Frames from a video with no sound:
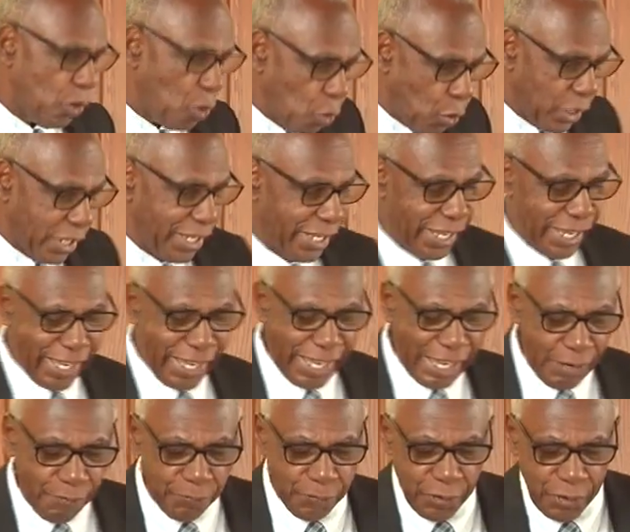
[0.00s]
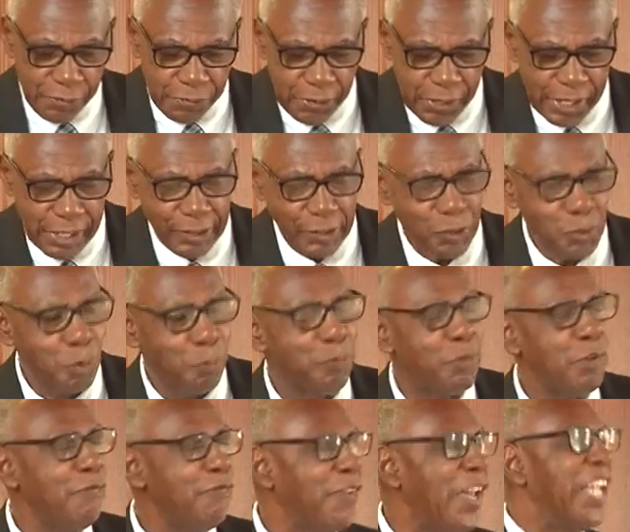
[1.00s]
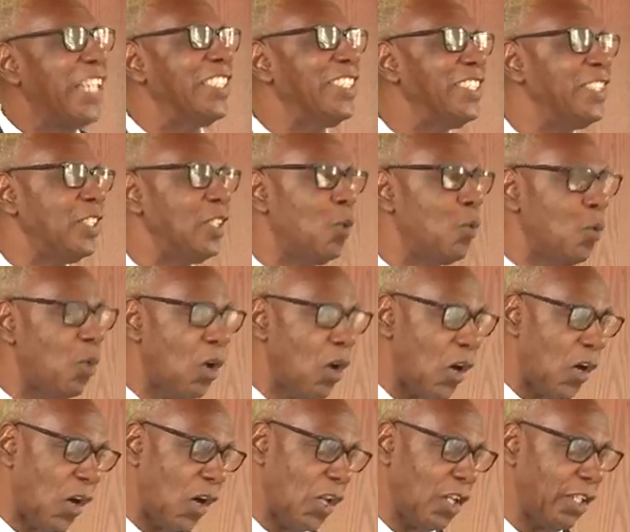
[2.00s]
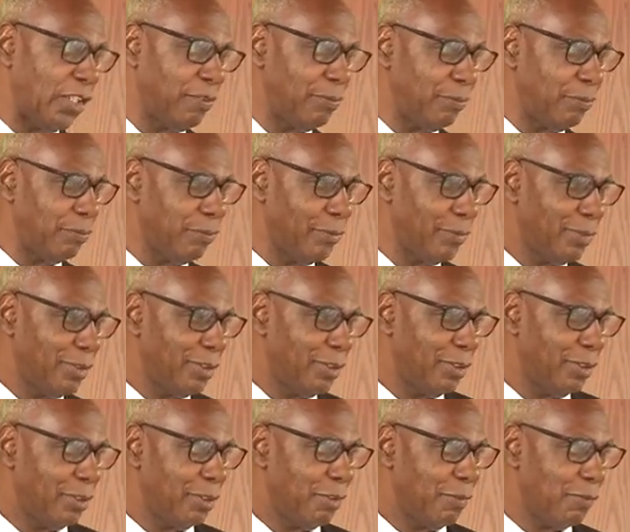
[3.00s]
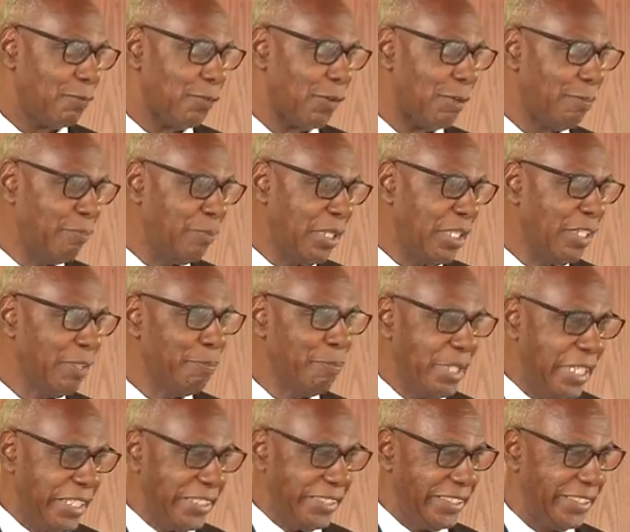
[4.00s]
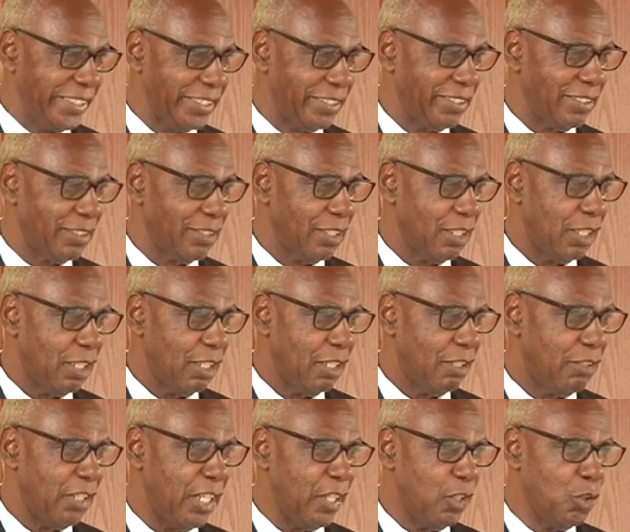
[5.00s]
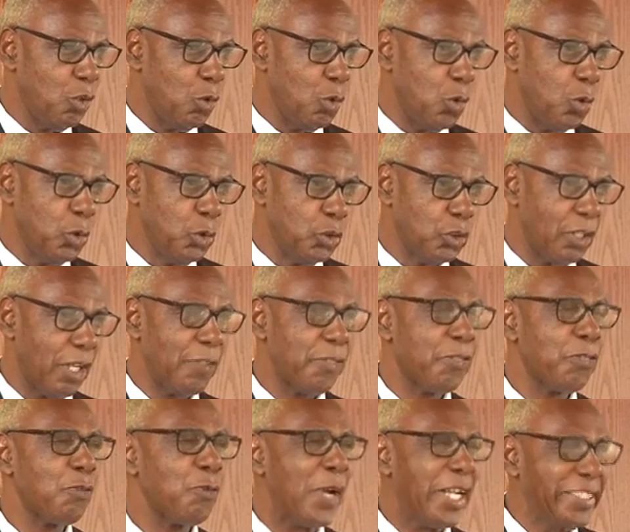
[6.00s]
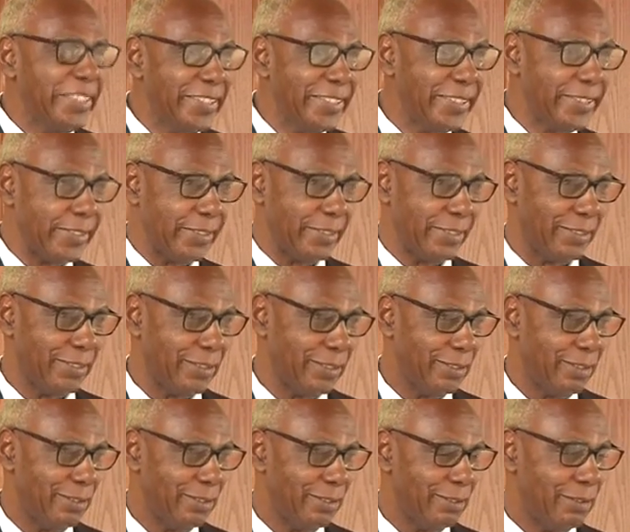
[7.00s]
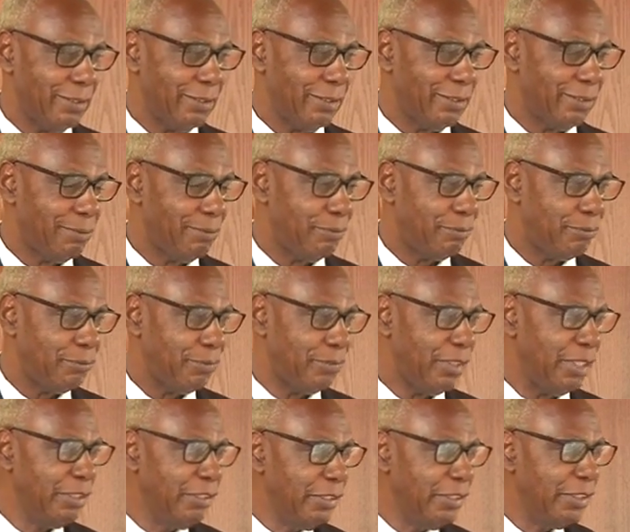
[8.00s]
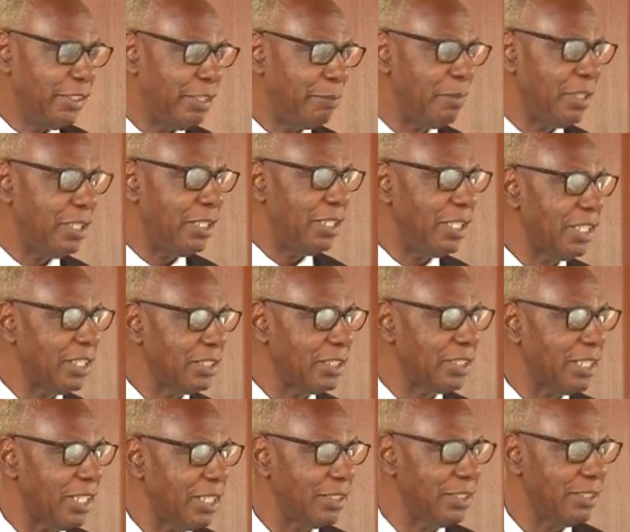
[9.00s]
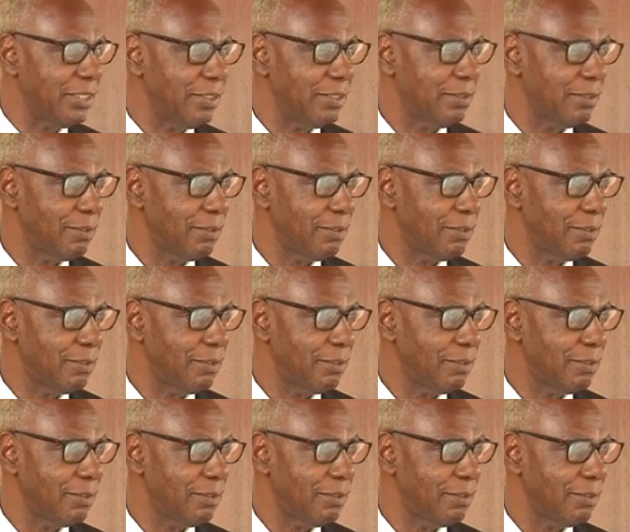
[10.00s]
doing everything to prevent the wall from being built. They used threats, intimidation,